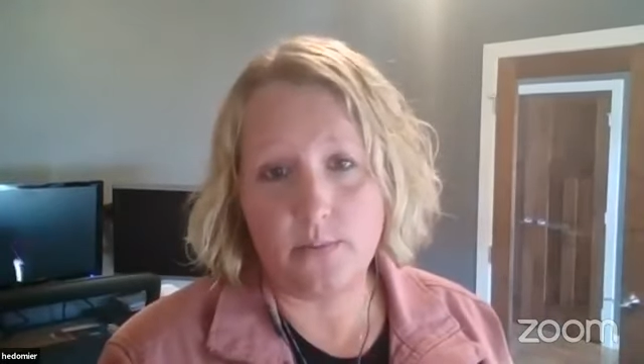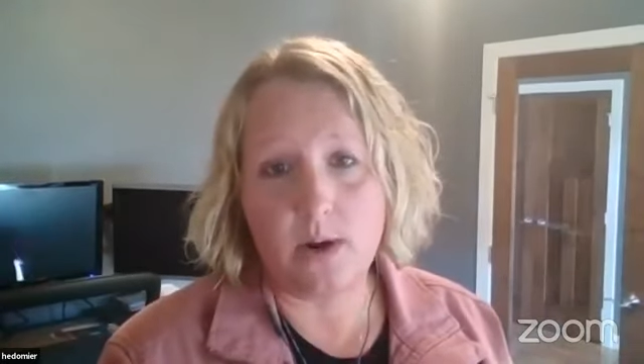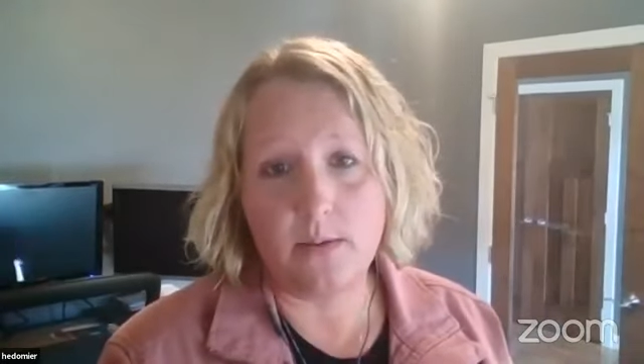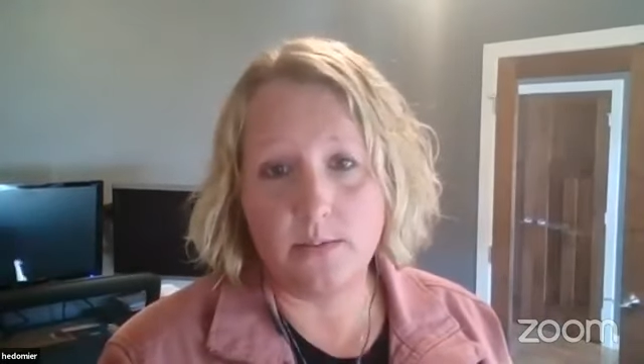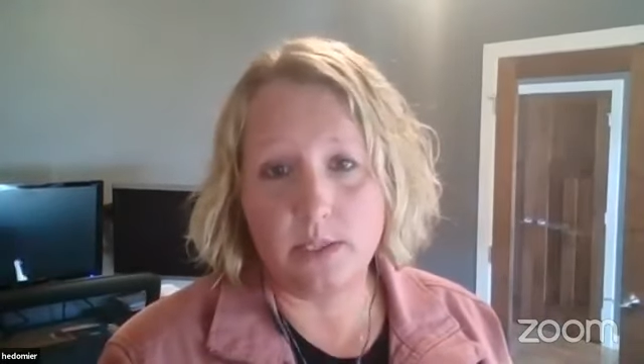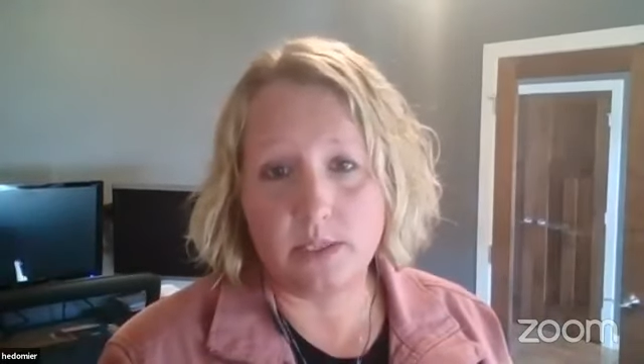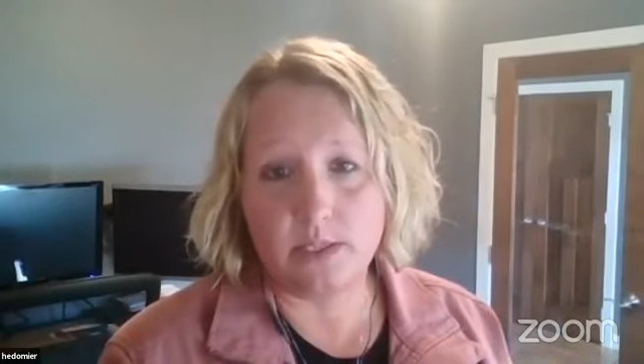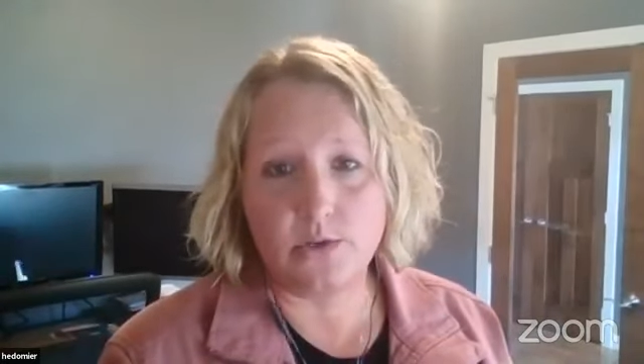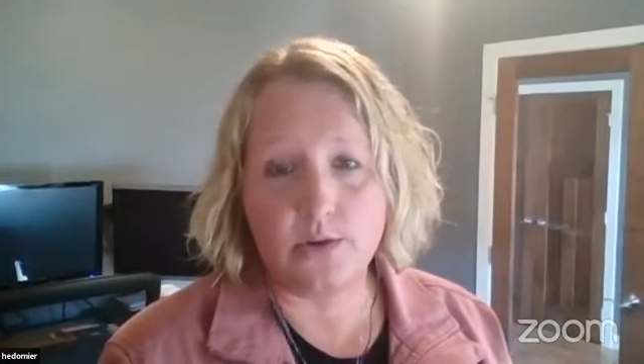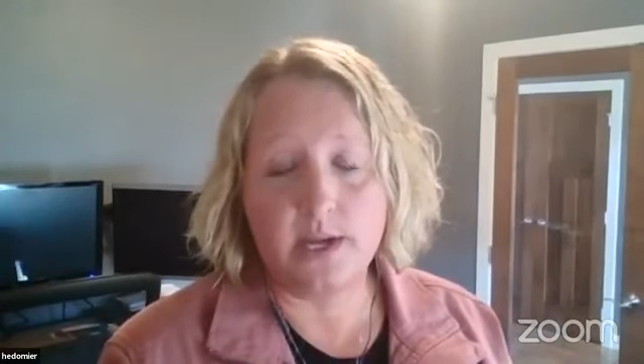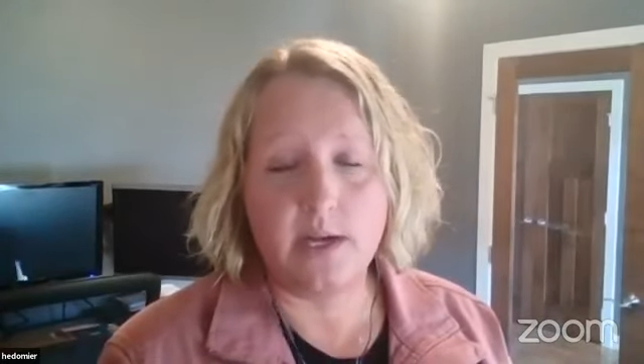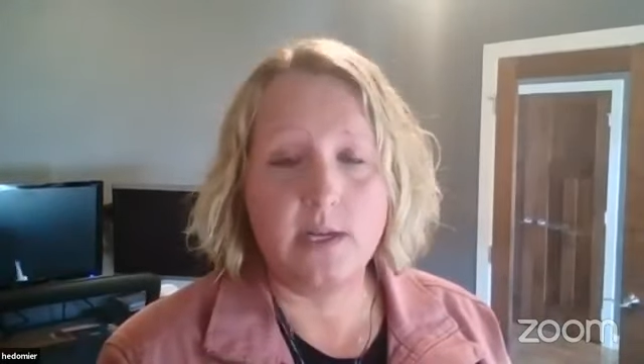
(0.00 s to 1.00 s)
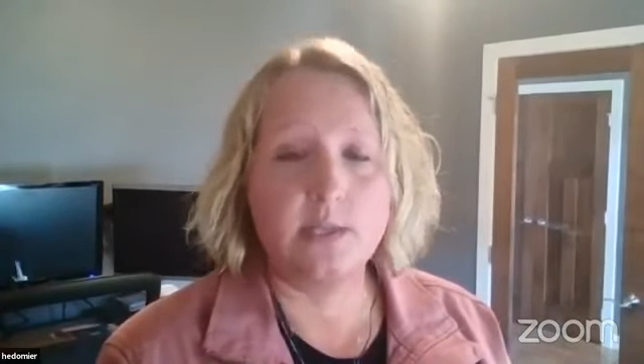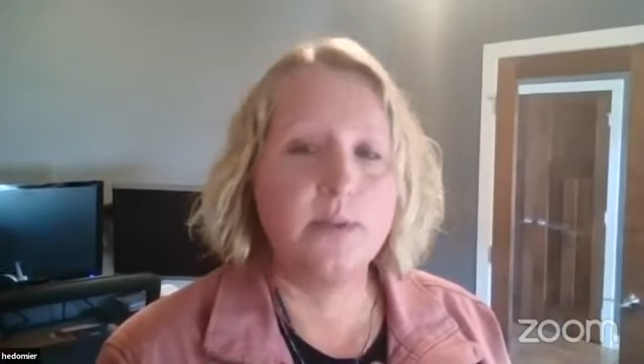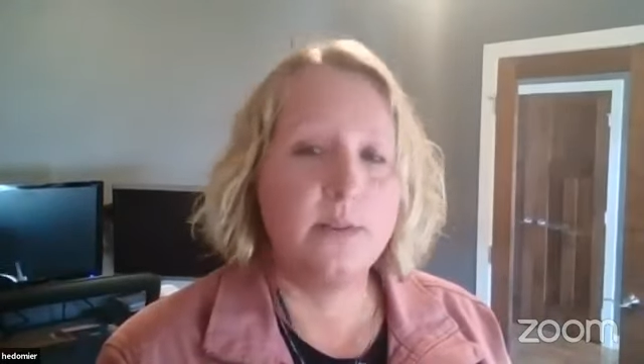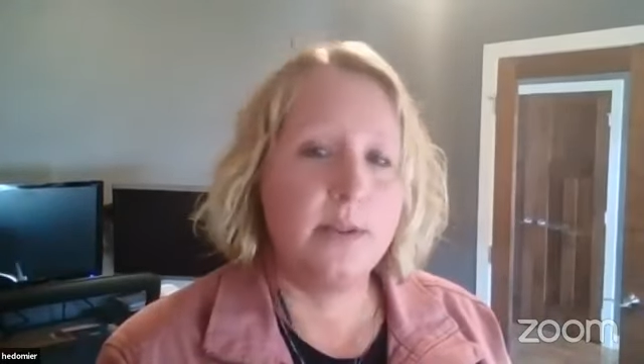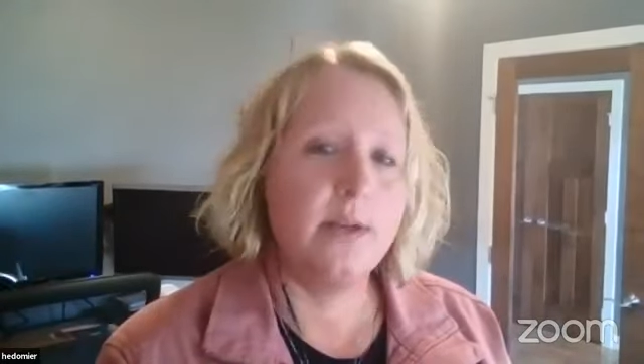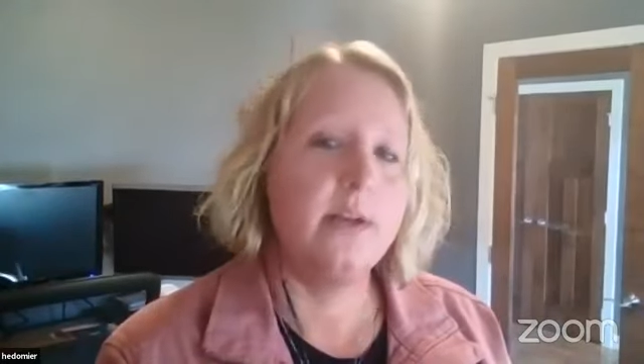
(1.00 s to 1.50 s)
problem in Central Cass,
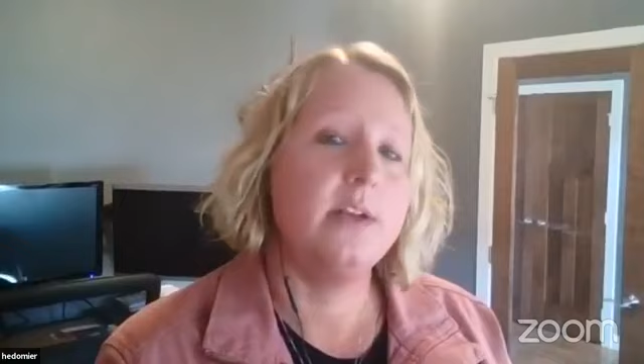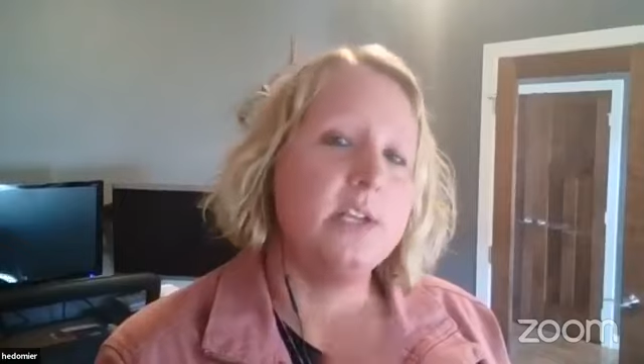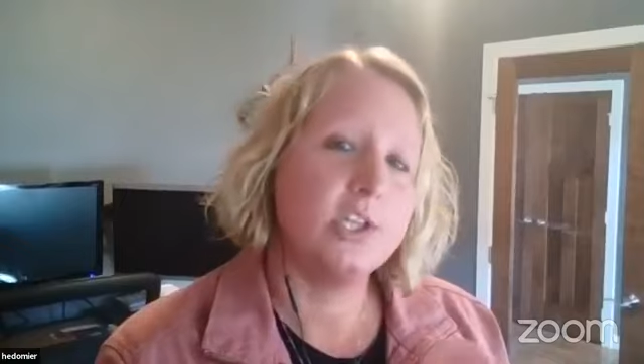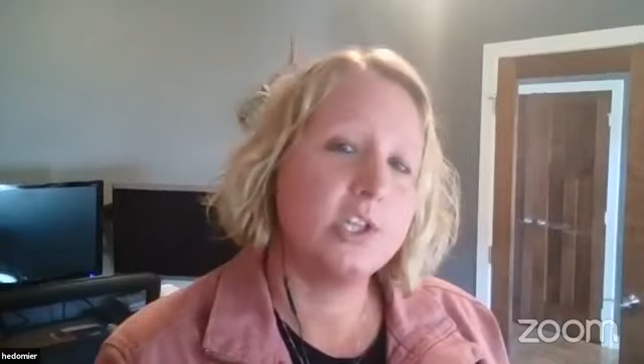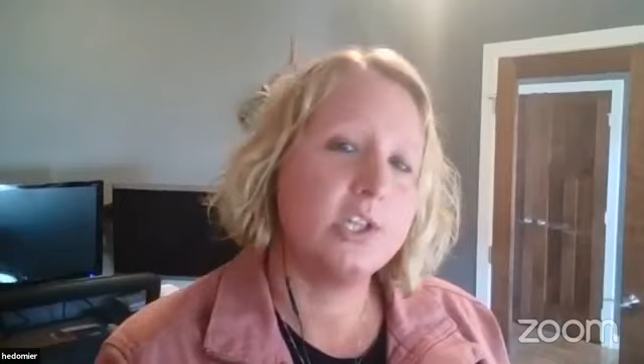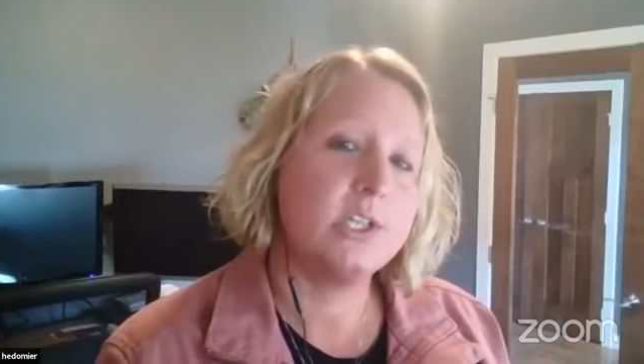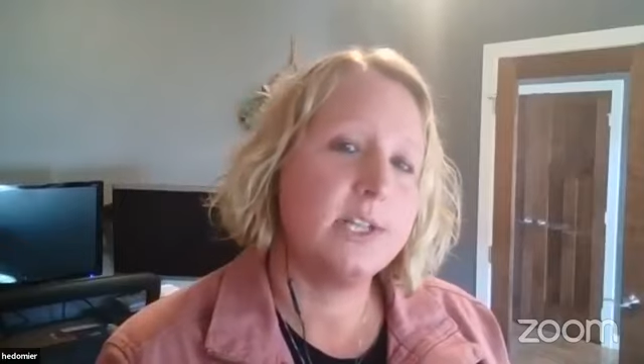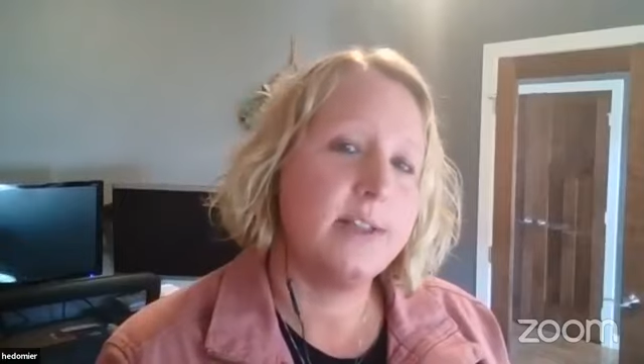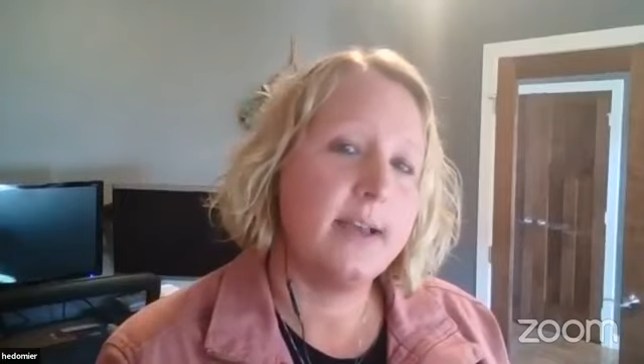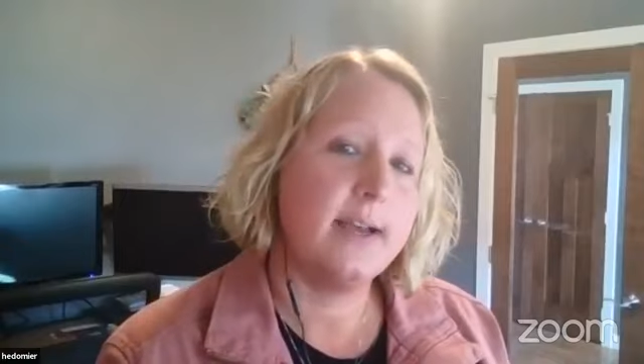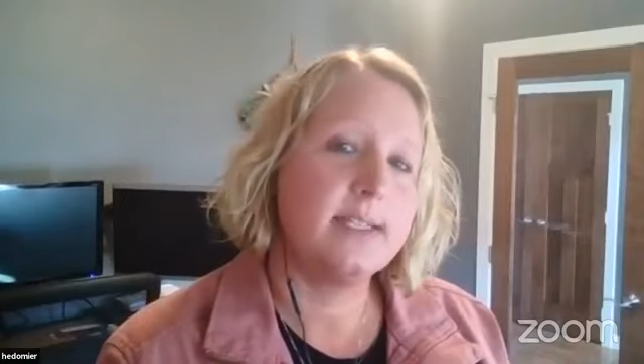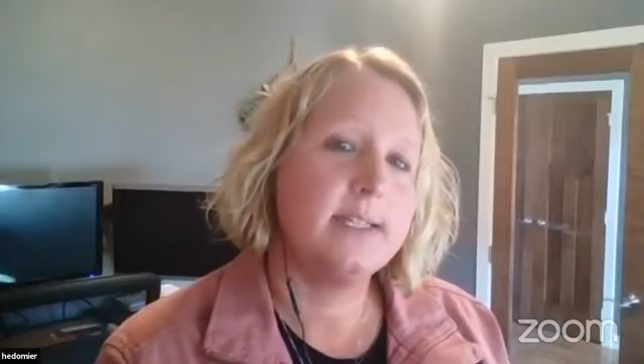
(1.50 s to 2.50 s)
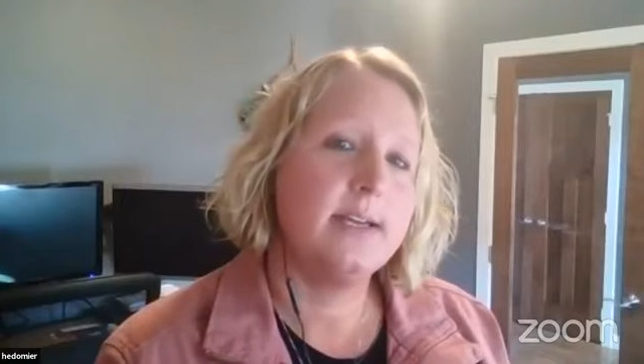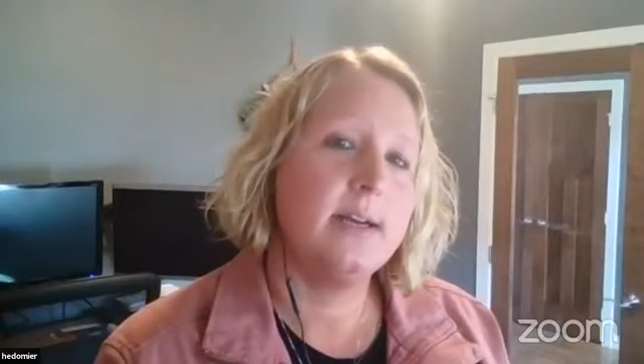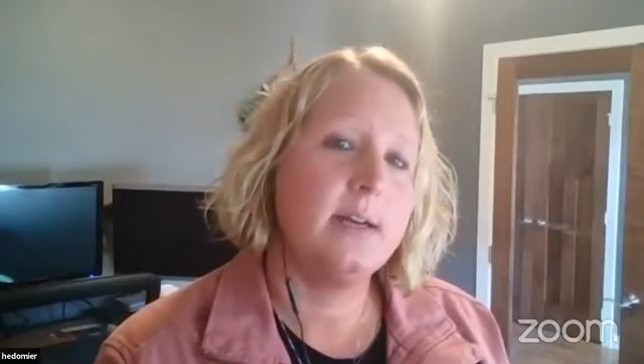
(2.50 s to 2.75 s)
but then in addition to that,